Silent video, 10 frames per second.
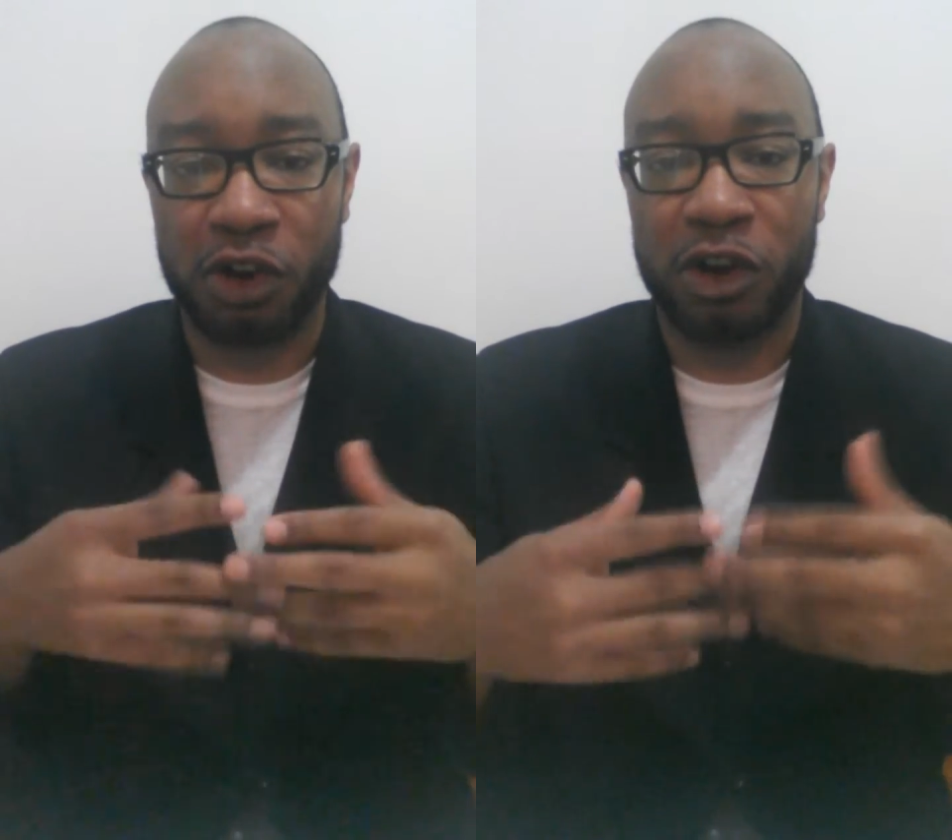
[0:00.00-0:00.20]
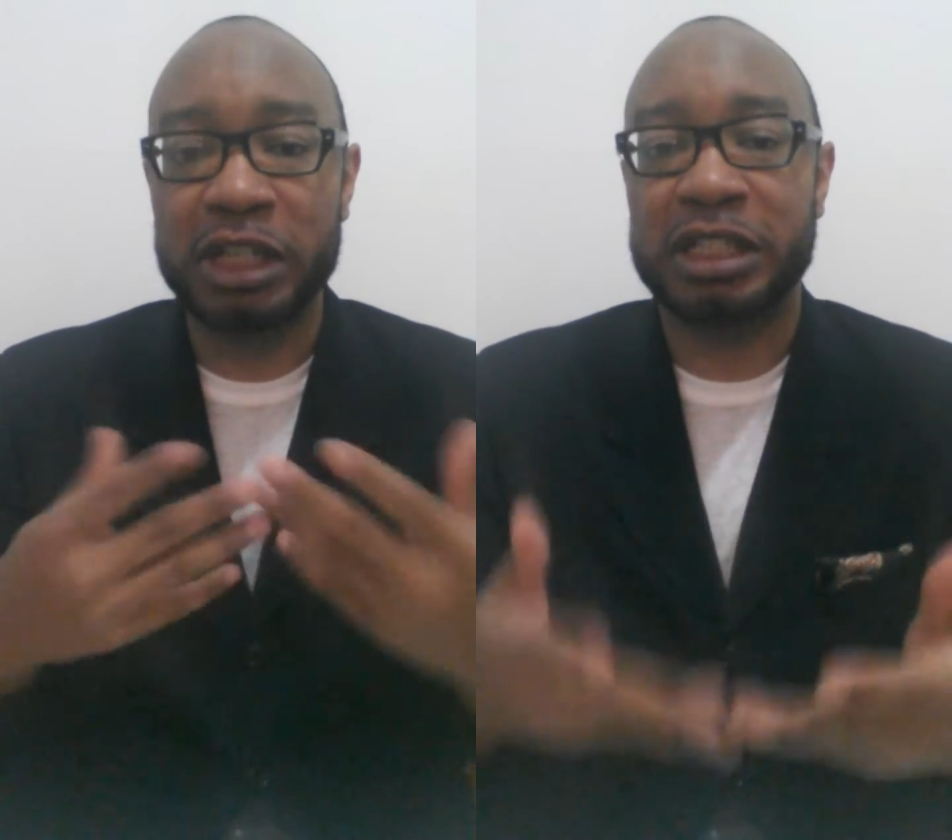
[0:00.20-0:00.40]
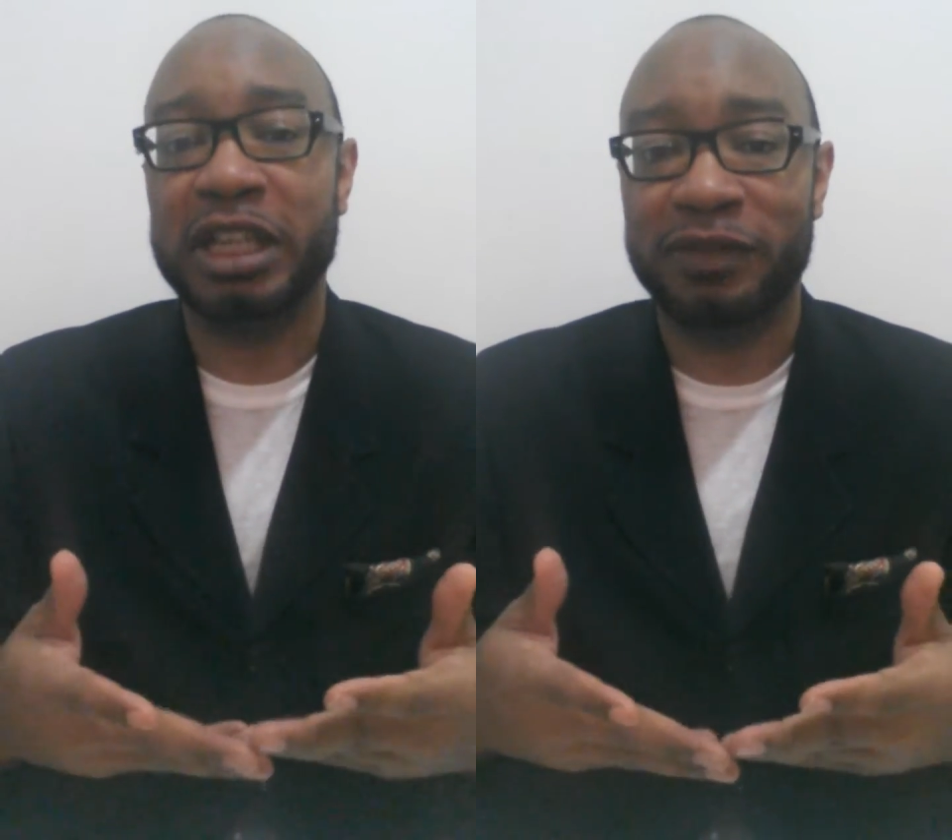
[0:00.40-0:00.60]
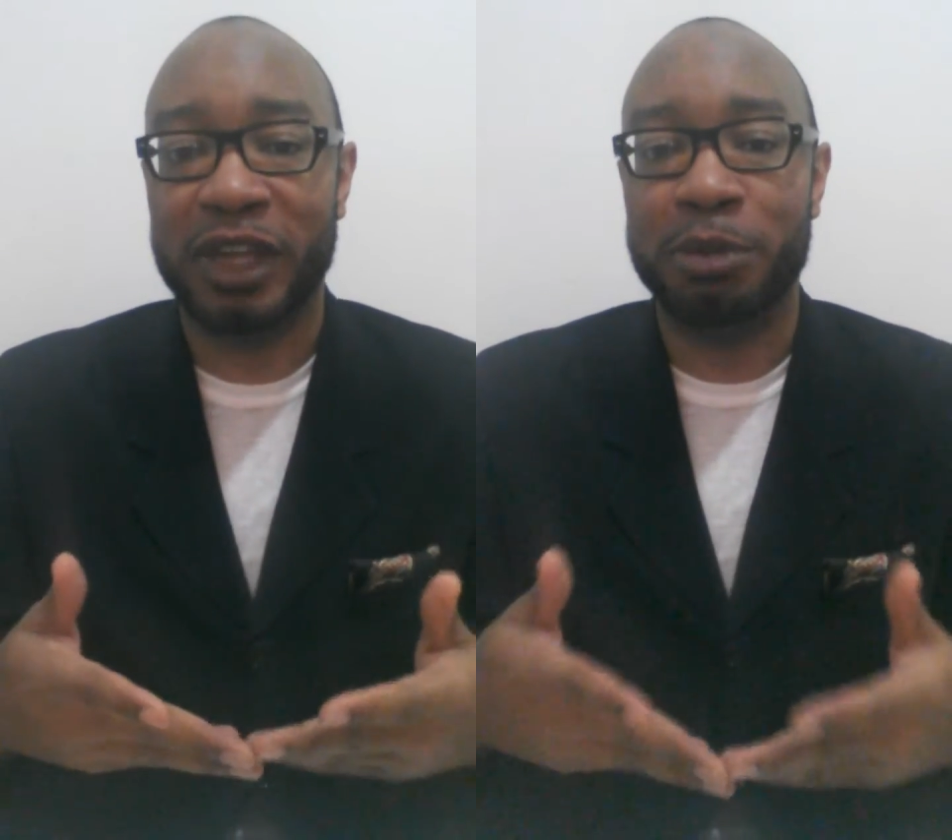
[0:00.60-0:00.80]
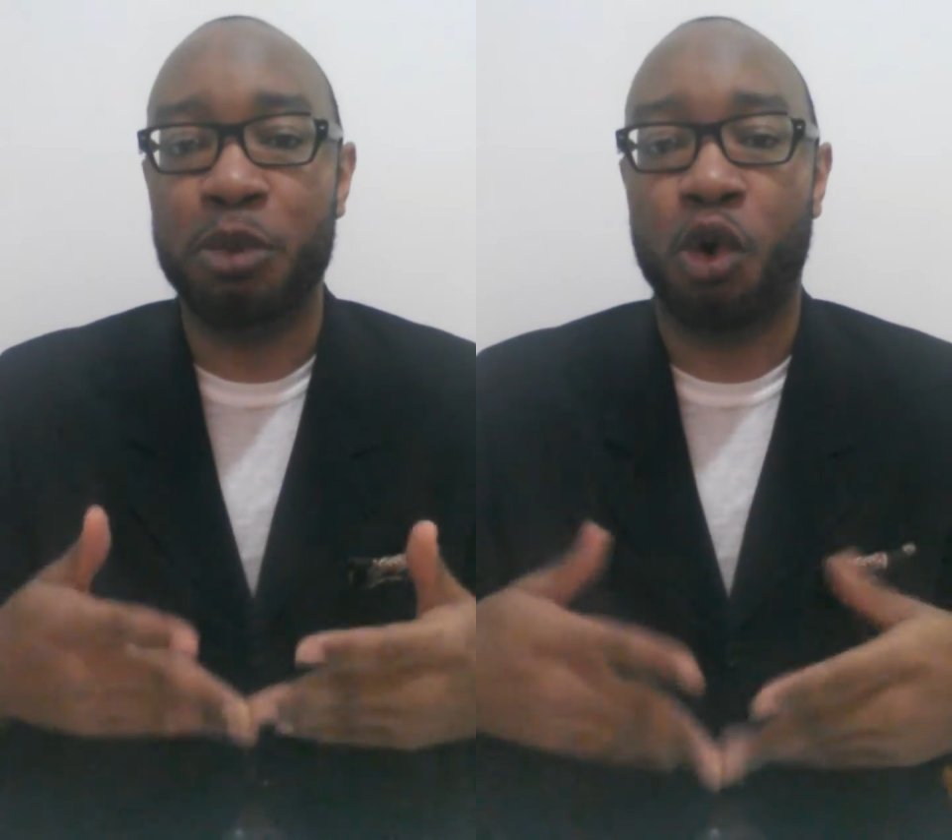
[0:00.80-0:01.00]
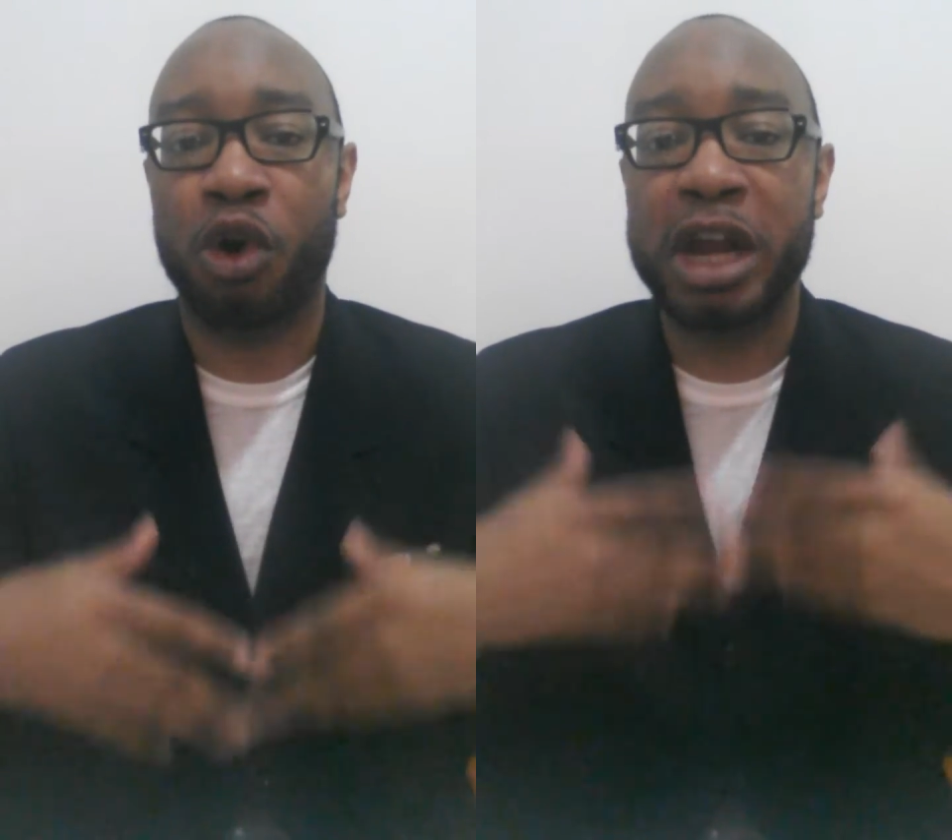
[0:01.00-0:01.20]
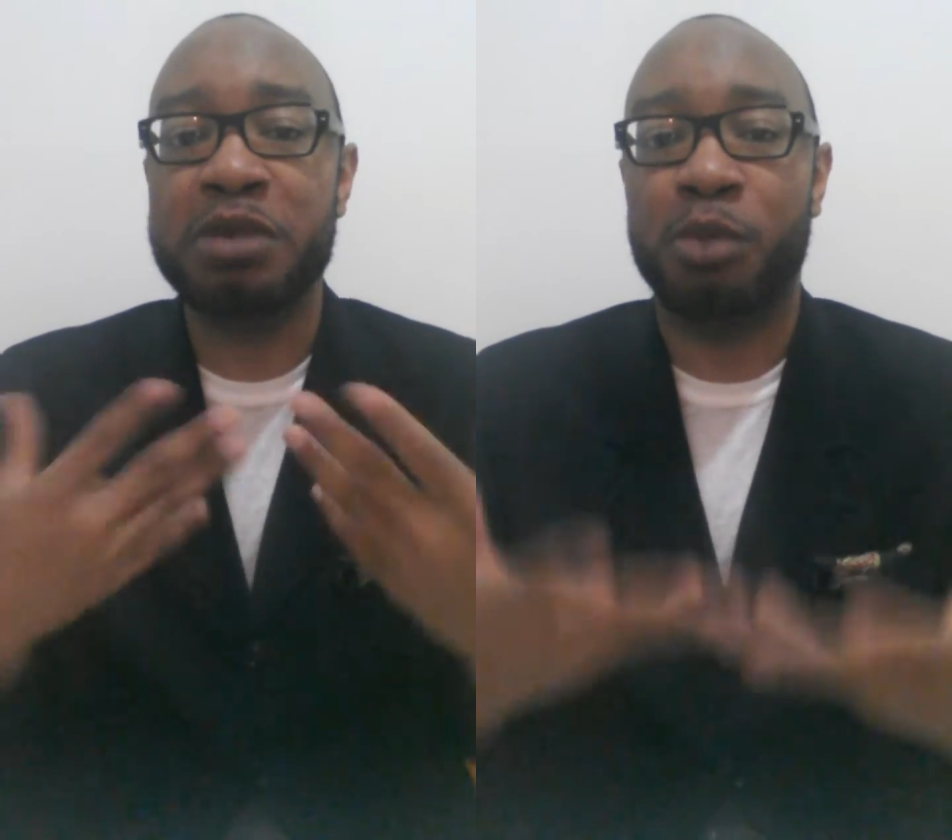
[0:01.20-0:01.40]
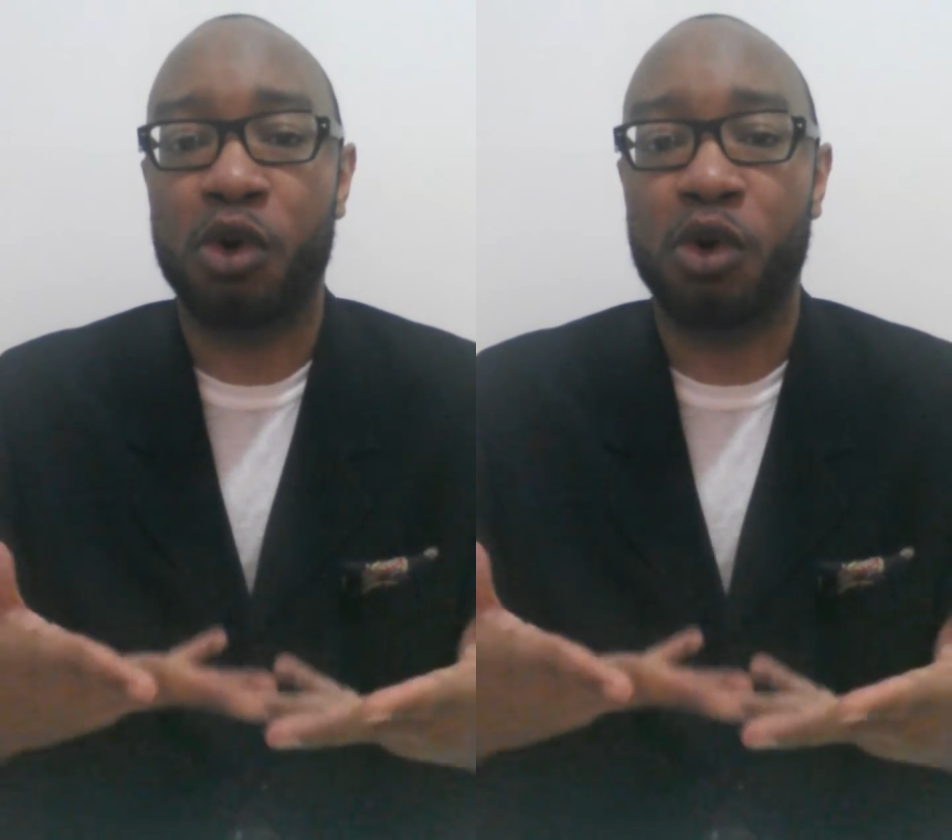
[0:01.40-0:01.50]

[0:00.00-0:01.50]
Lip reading: on TV more and